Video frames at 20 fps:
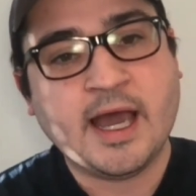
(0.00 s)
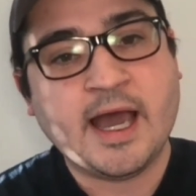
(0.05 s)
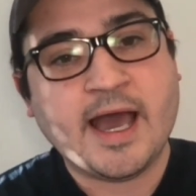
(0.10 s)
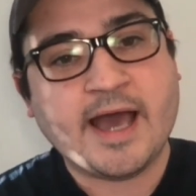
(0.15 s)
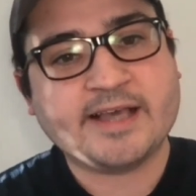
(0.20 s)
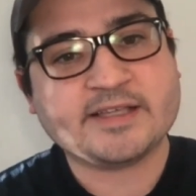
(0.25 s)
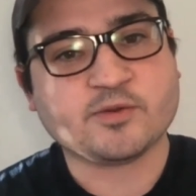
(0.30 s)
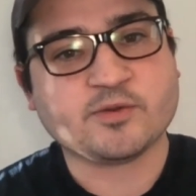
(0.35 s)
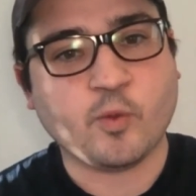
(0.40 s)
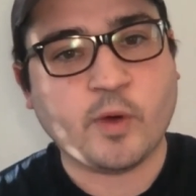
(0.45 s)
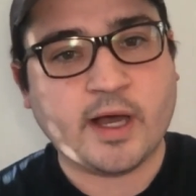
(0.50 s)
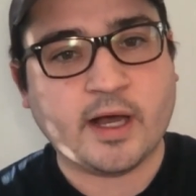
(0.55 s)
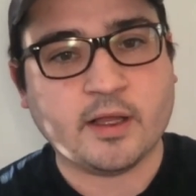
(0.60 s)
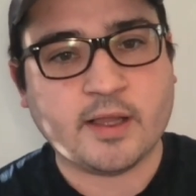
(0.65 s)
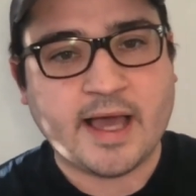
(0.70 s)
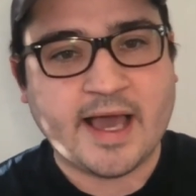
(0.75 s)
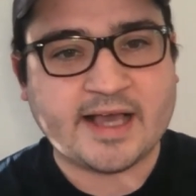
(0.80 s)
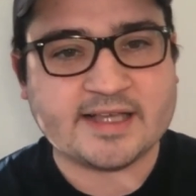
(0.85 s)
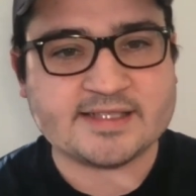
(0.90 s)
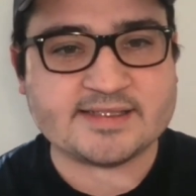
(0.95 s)
as well
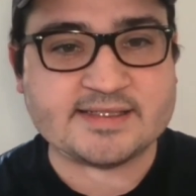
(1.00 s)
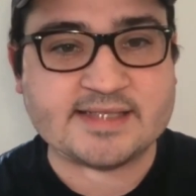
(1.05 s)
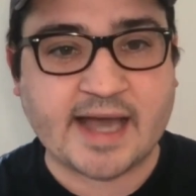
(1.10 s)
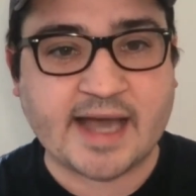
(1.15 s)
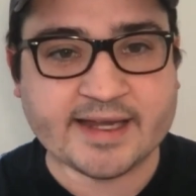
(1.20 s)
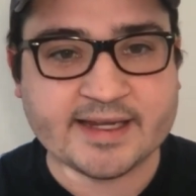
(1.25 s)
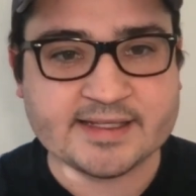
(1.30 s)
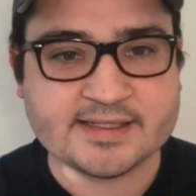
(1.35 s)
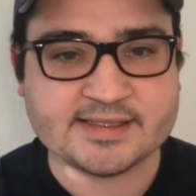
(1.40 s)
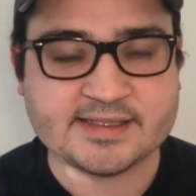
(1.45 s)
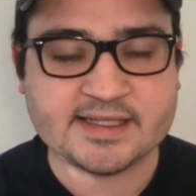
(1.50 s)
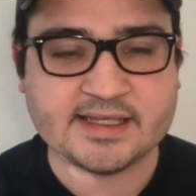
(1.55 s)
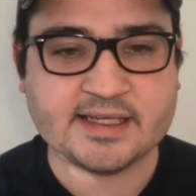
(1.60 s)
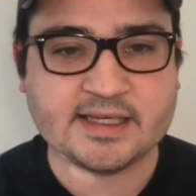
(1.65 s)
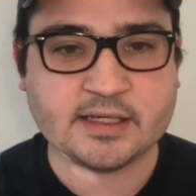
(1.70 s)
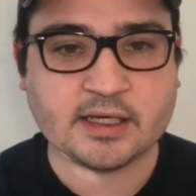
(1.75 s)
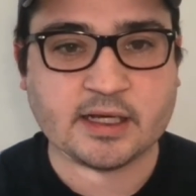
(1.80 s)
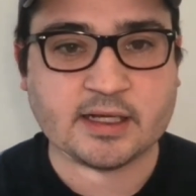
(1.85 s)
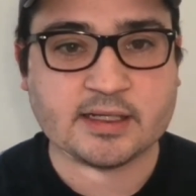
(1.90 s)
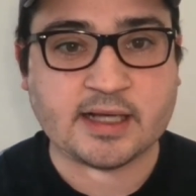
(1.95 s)
as
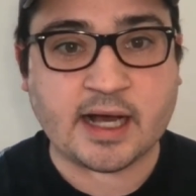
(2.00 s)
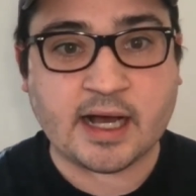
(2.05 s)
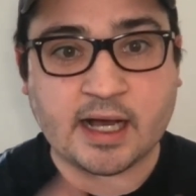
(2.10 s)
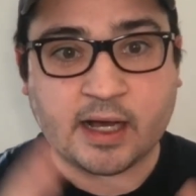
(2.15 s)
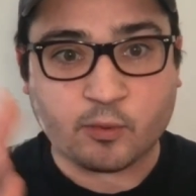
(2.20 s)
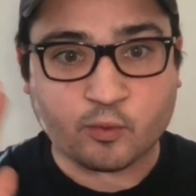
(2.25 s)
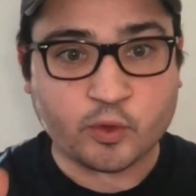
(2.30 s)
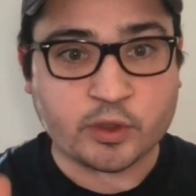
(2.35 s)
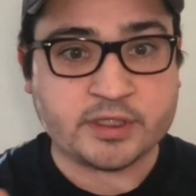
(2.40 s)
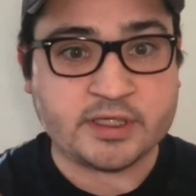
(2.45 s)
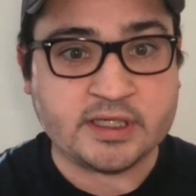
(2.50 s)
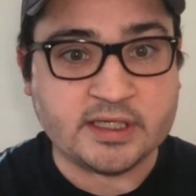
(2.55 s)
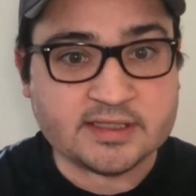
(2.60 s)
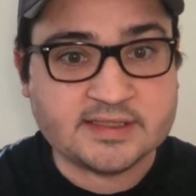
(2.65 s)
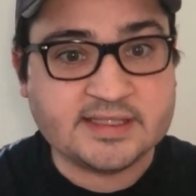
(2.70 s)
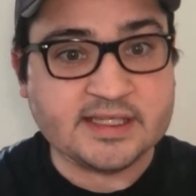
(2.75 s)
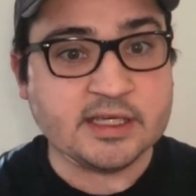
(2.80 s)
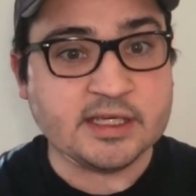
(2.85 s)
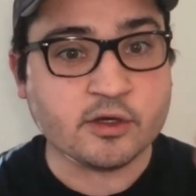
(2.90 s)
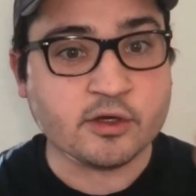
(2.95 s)
Dynasty rookie
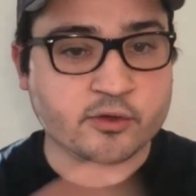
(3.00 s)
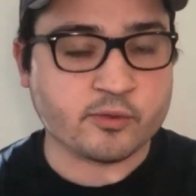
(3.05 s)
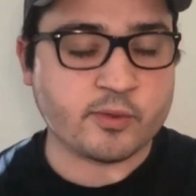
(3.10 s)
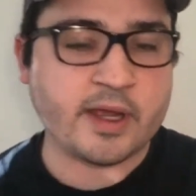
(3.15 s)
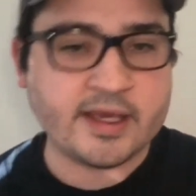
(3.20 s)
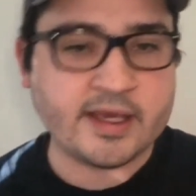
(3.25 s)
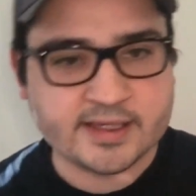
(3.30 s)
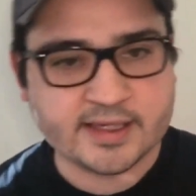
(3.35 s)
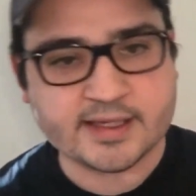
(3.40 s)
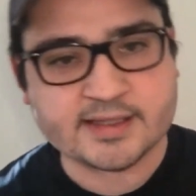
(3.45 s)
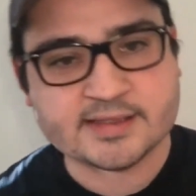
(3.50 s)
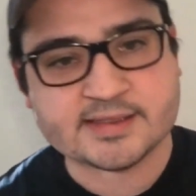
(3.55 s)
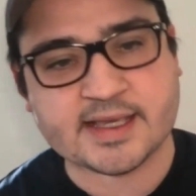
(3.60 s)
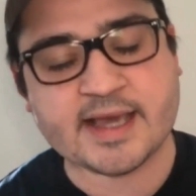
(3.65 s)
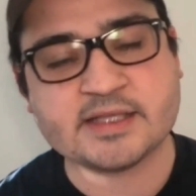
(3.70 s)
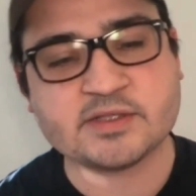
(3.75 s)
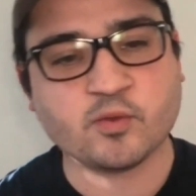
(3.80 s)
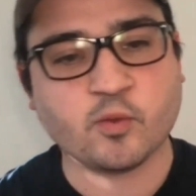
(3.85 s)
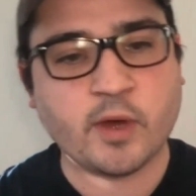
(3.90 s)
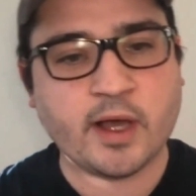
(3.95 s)
tiered rankings
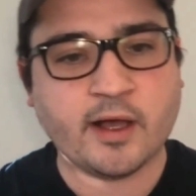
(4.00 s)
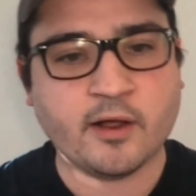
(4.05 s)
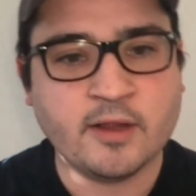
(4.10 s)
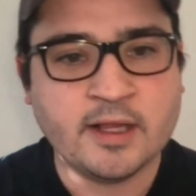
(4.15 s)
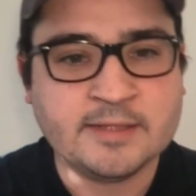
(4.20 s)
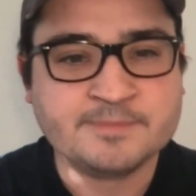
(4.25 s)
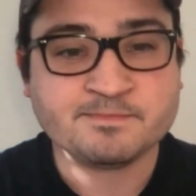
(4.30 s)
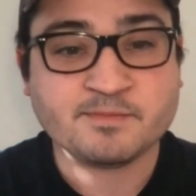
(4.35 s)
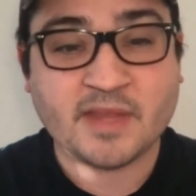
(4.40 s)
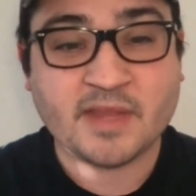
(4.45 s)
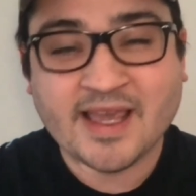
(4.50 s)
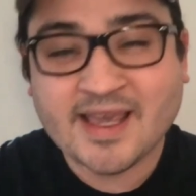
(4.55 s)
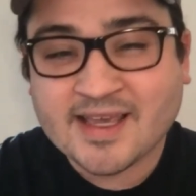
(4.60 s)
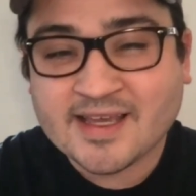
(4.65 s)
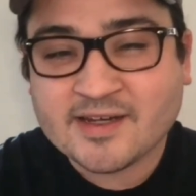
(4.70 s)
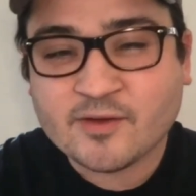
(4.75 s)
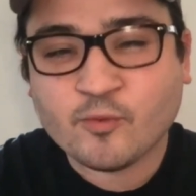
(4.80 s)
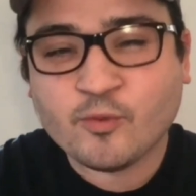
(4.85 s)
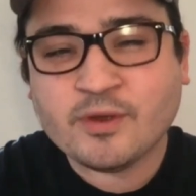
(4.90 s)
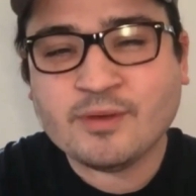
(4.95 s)
as well.
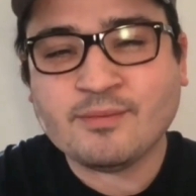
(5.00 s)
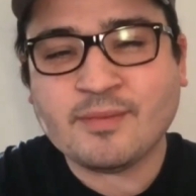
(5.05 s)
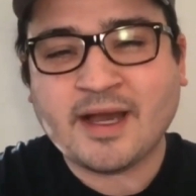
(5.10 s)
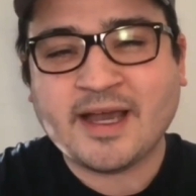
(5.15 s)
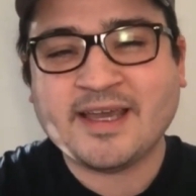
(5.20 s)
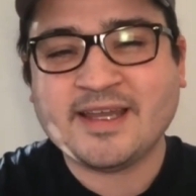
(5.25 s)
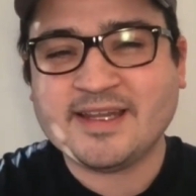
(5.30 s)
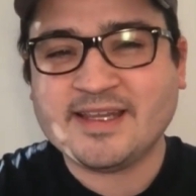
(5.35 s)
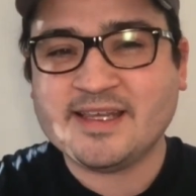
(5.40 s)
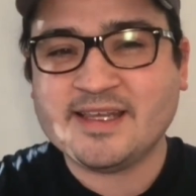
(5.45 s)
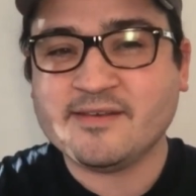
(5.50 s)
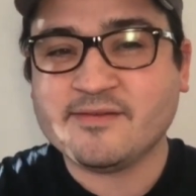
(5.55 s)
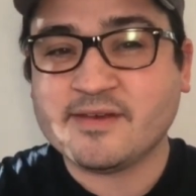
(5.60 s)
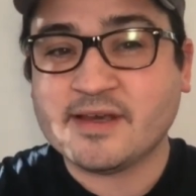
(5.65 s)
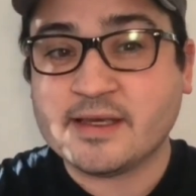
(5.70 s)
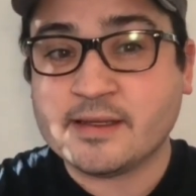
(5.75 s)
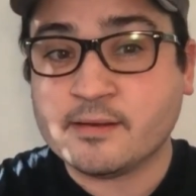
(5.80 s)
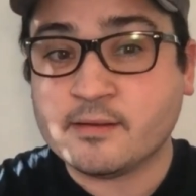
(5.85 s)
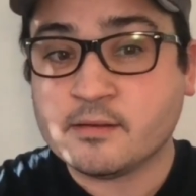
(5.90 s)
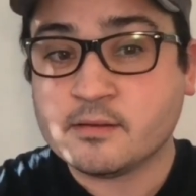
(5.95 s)
And we might
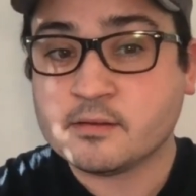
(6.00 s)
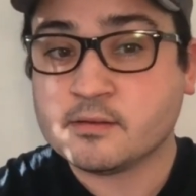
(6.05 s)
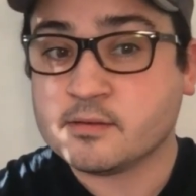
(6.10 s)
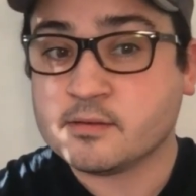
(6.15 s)
even,